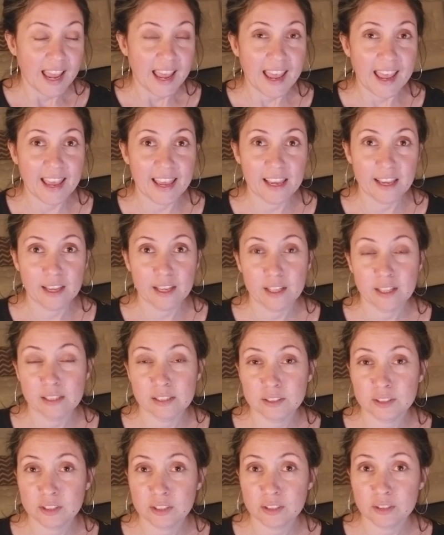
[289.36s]

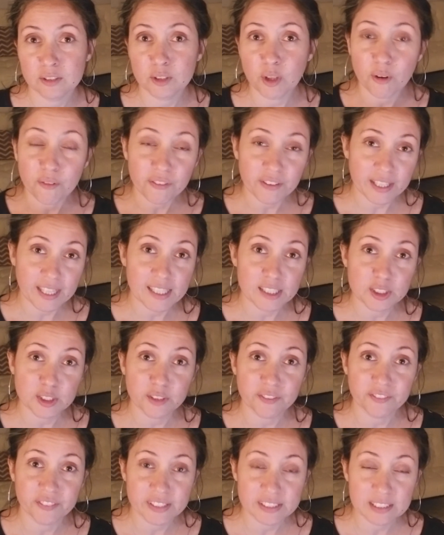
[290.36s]
and don't forget to
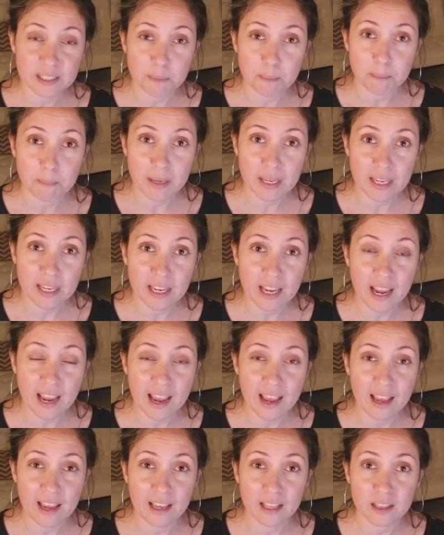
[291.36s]
visit me
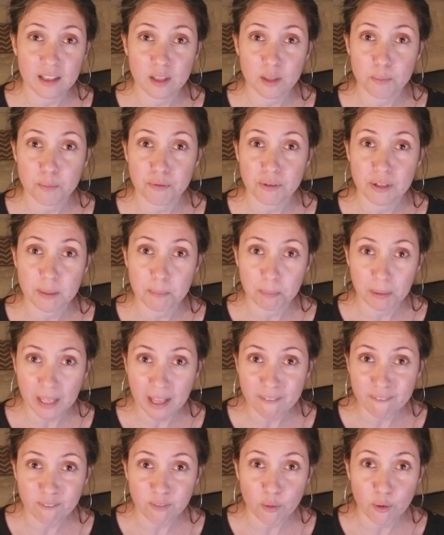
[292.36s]
at the Pretty
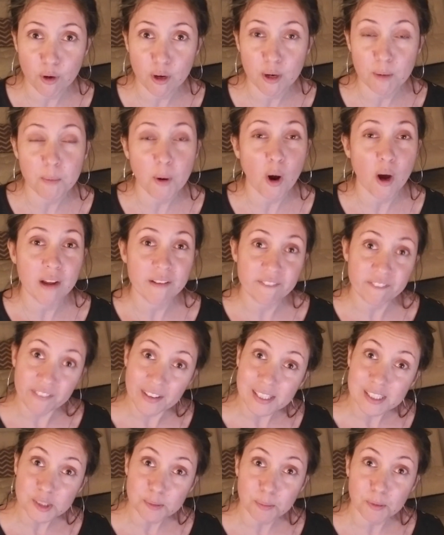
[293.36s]
Platform on
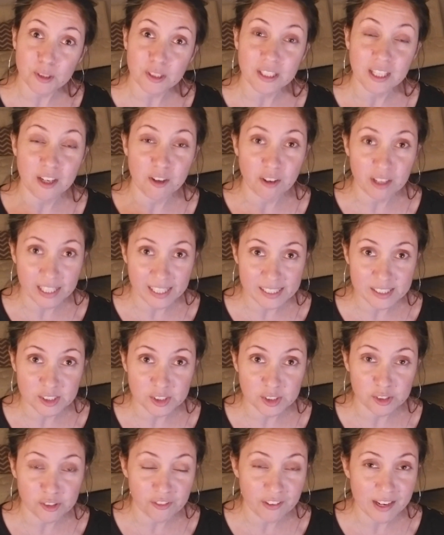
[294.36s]
Facebook and on
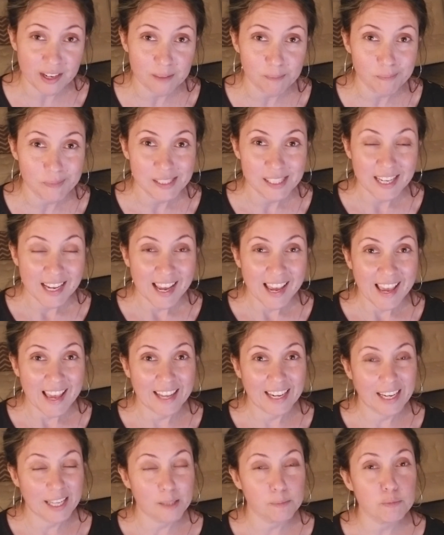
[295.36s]
Instagram.
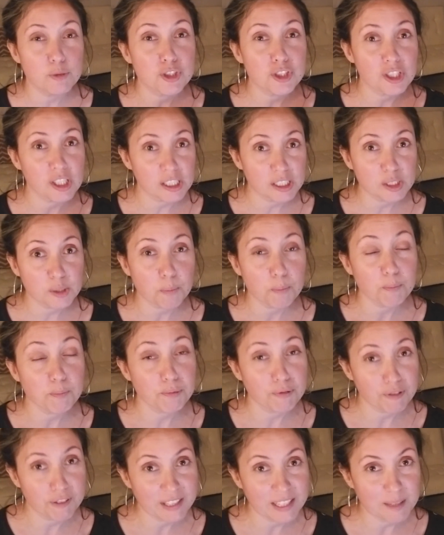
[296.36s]
And I am just
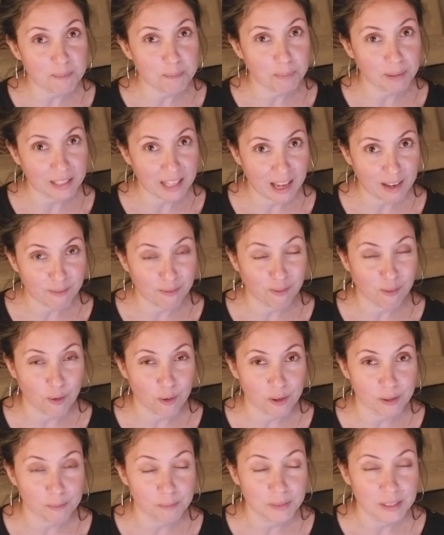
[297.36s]
Pretty
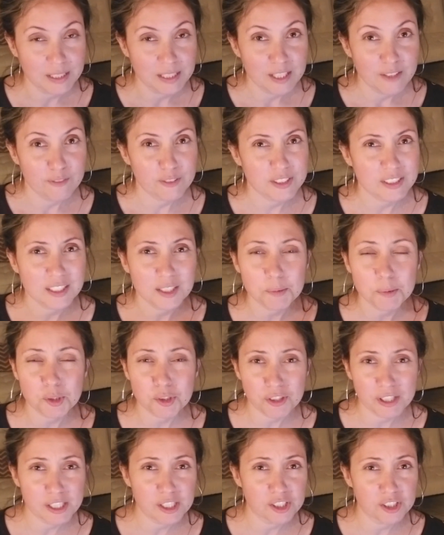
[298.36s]
Platform For some
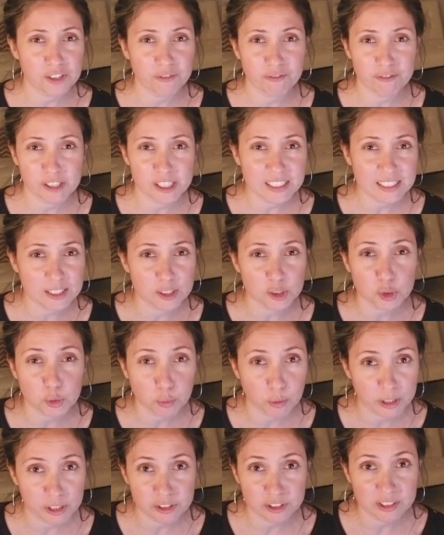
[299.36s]
strange reason,
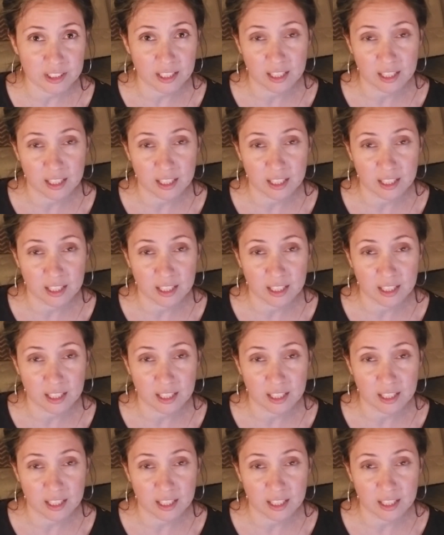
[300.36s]
Twitter didn't